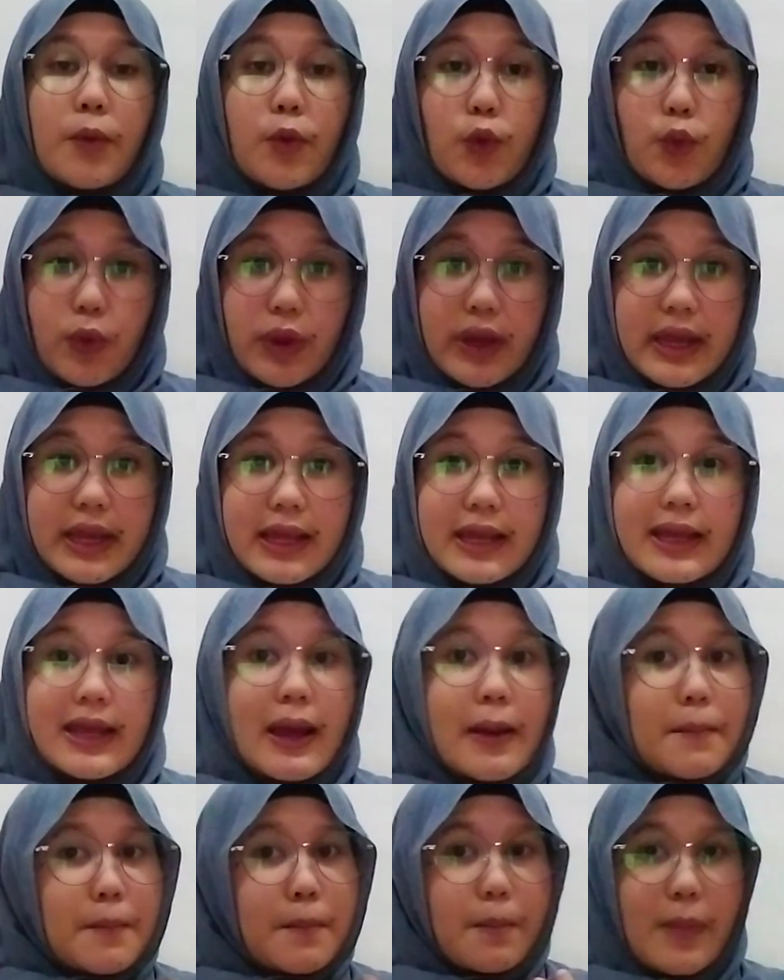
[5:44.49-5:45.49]
we,
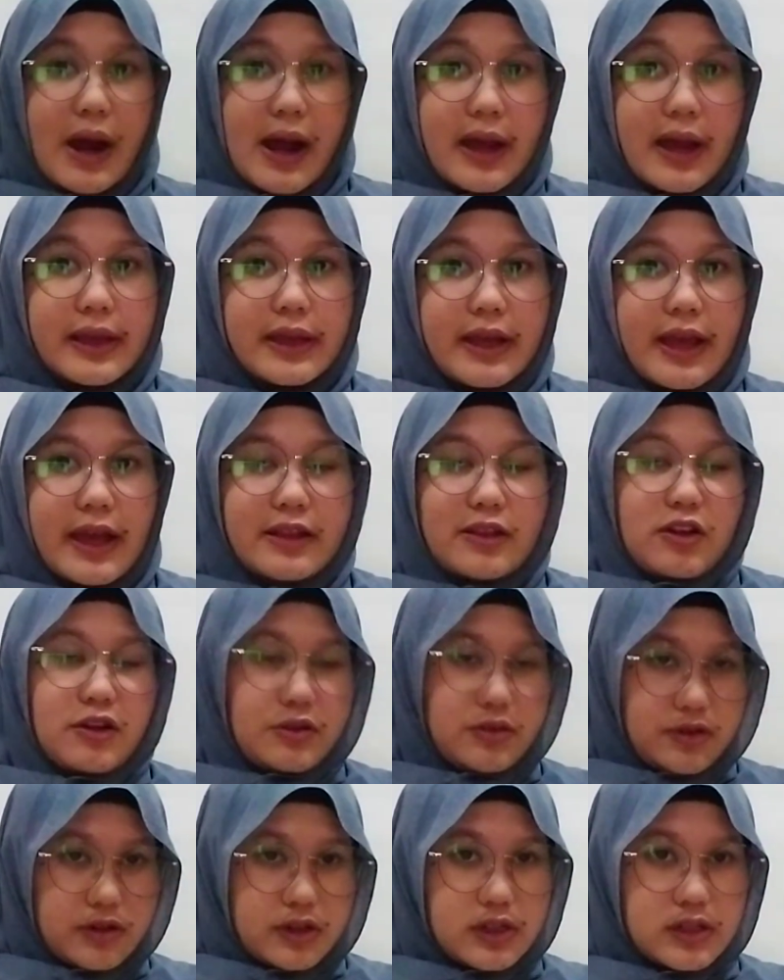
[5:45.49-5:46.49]
my, and
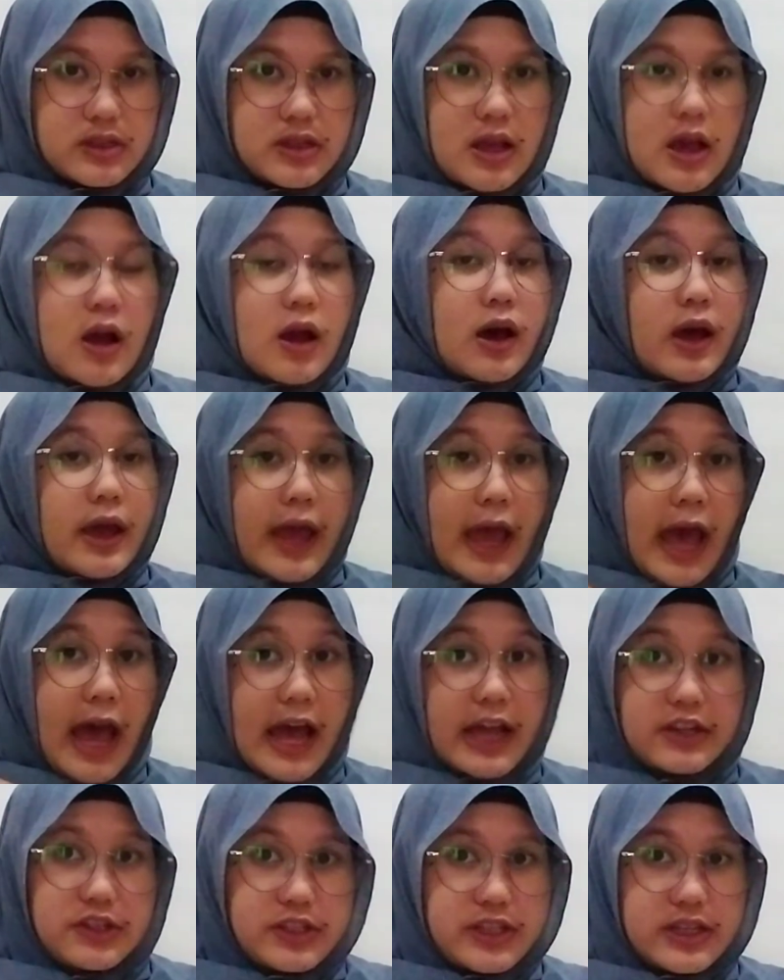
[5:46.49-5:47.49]
others,
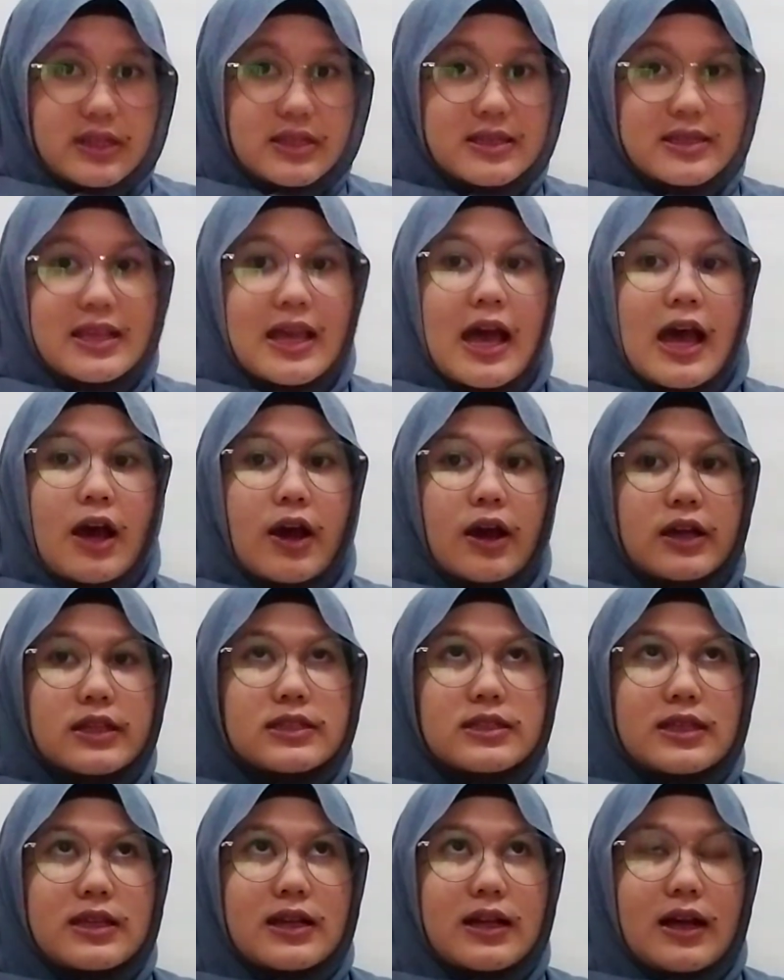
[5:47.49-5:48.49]
hedges,
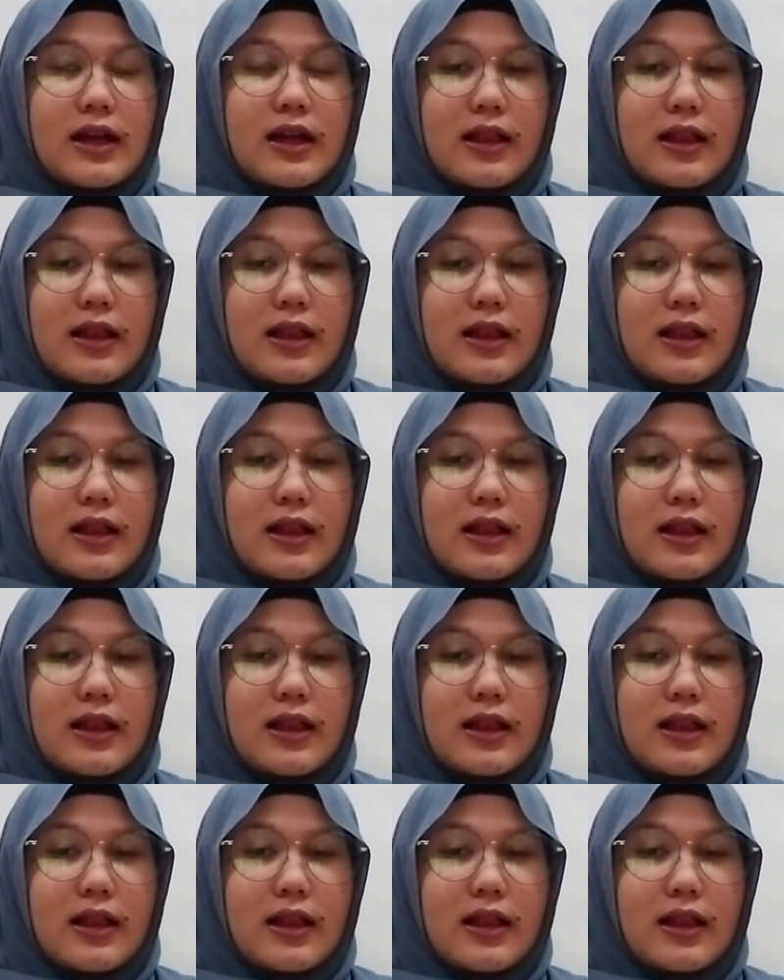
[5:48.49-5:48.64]
so,